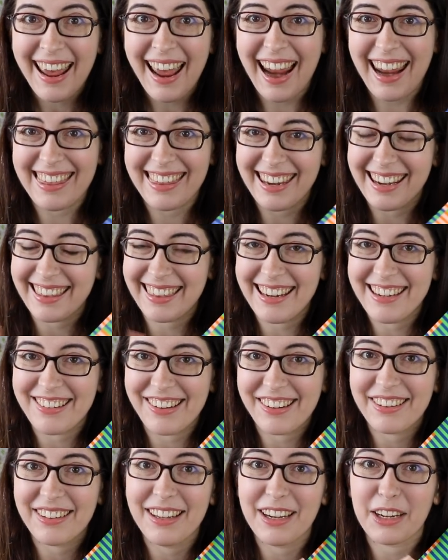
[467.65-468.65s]
I think they
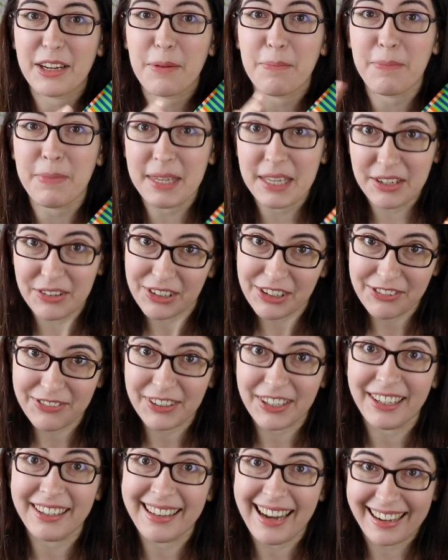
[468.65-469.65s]
just look
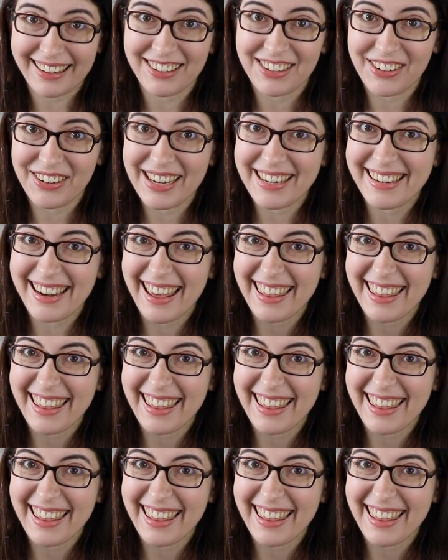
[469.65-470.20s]
beautiful next to each